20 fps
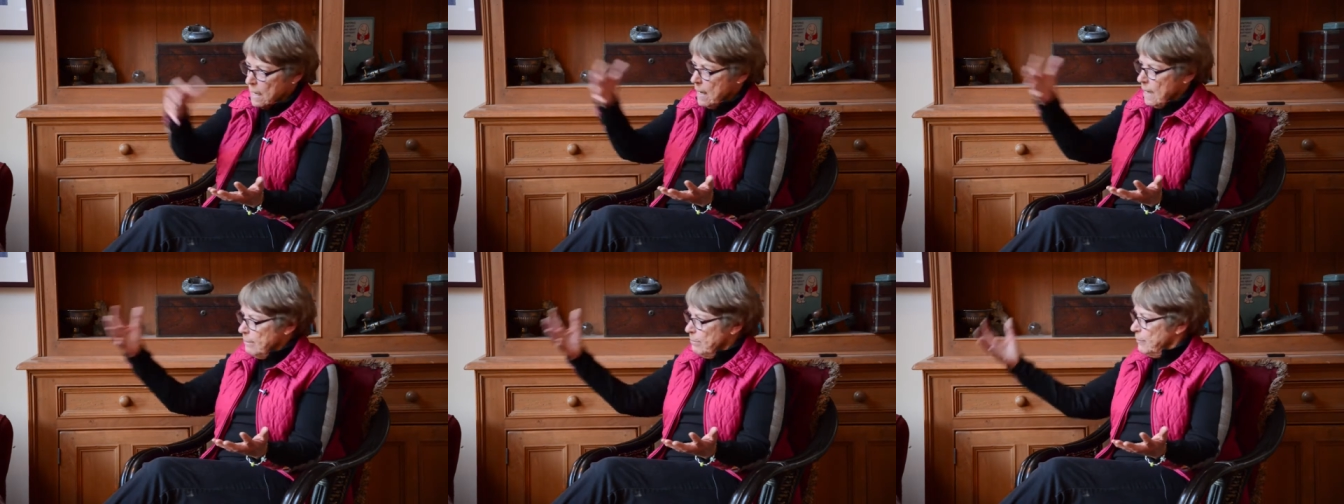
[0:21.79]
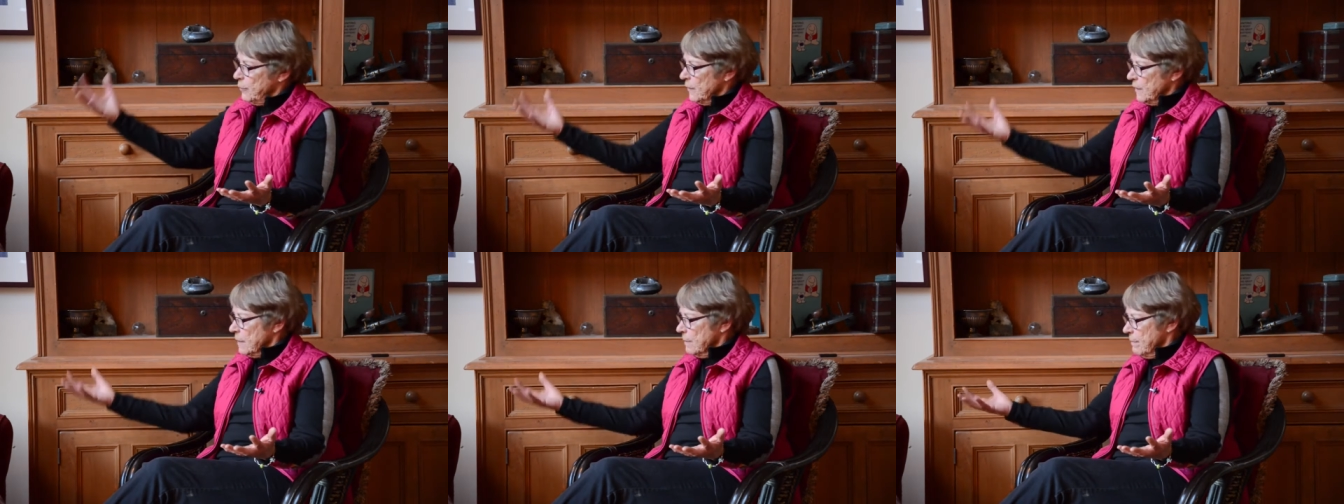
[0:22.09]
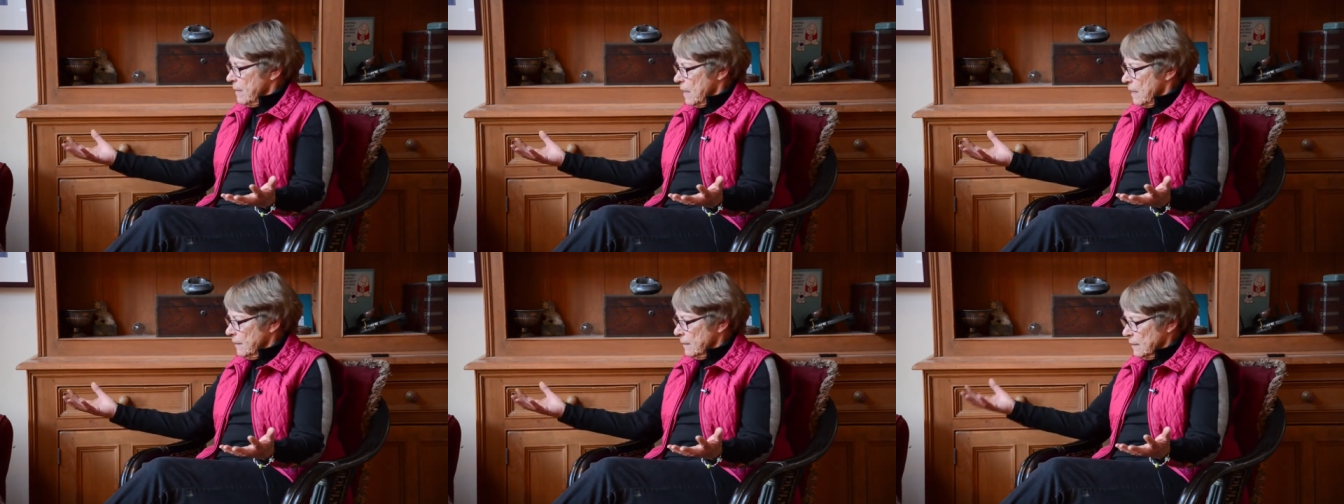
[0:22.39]
and put them
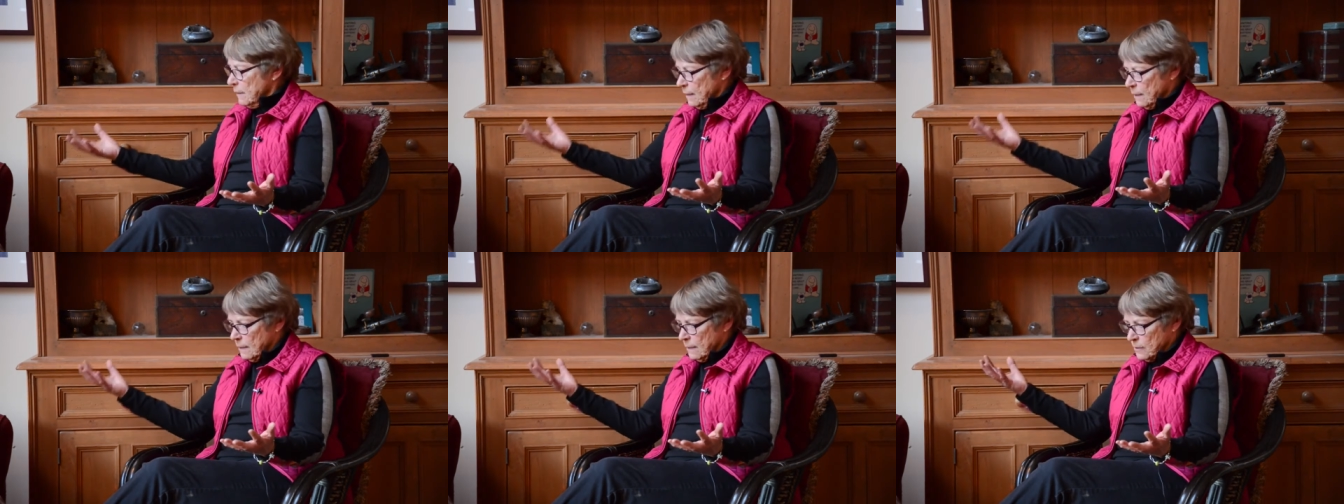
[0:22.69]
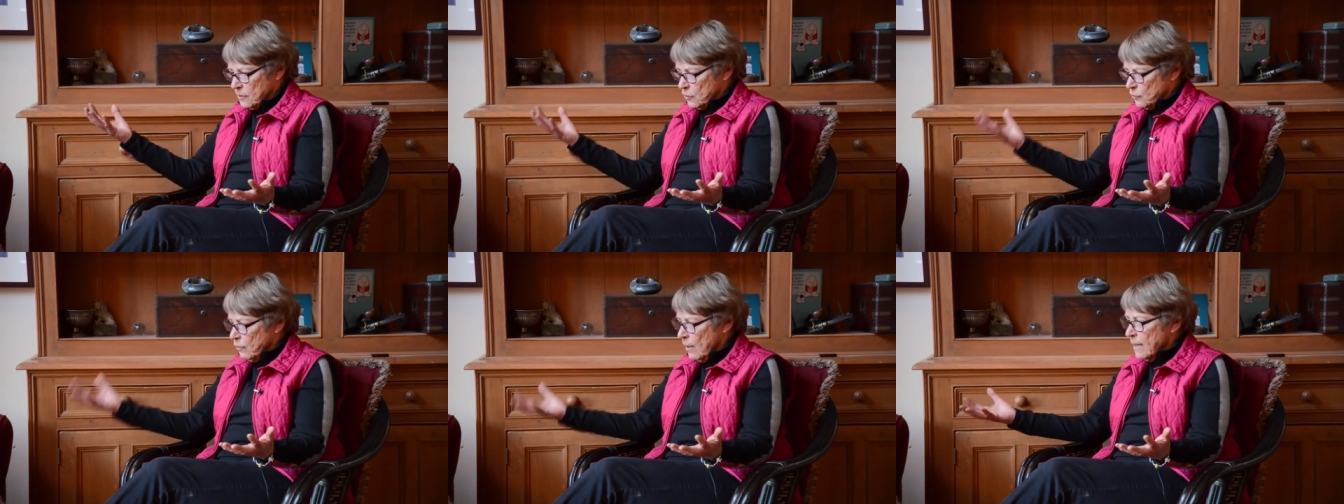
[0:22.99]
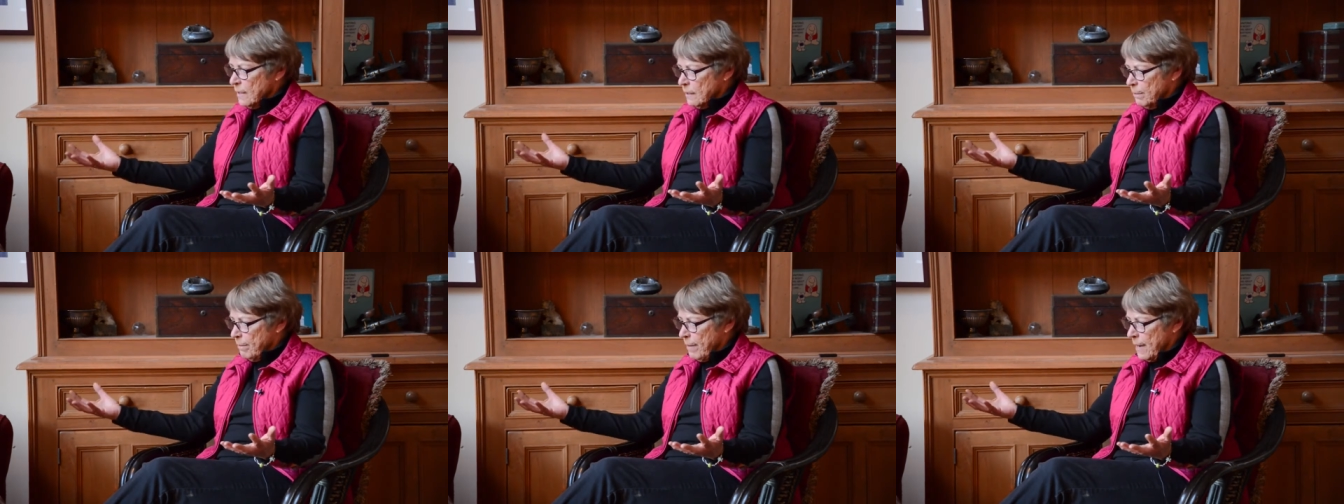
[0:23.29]
on the
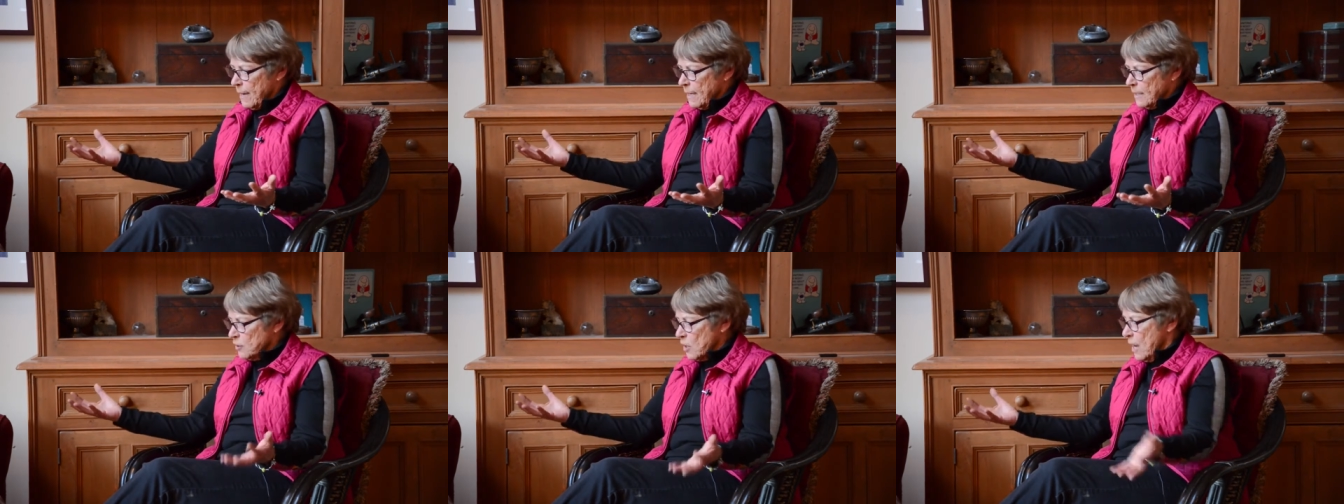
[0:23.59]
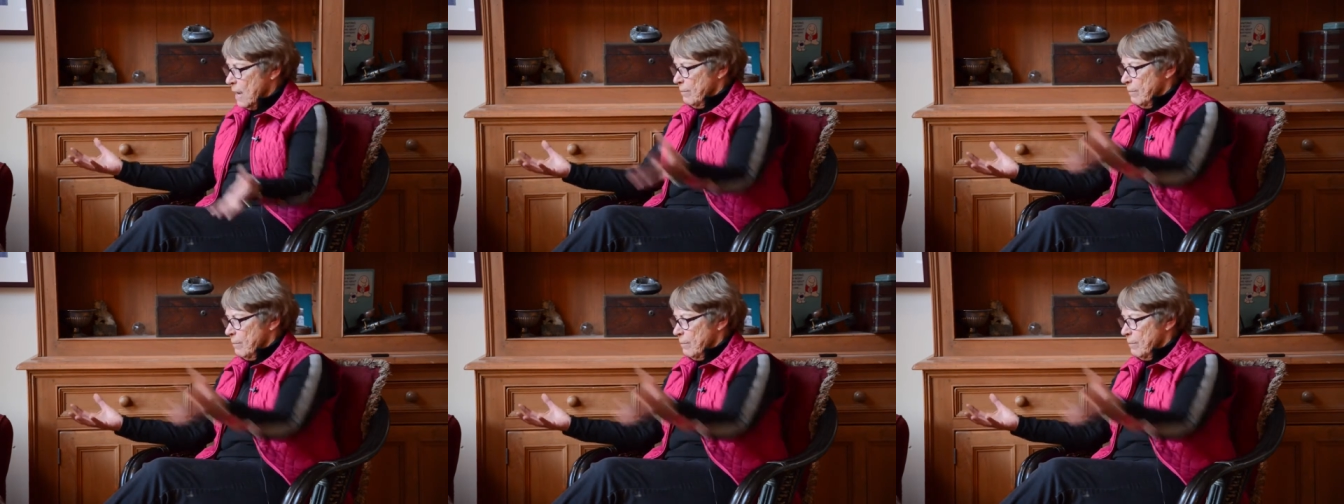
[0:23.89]
strength page.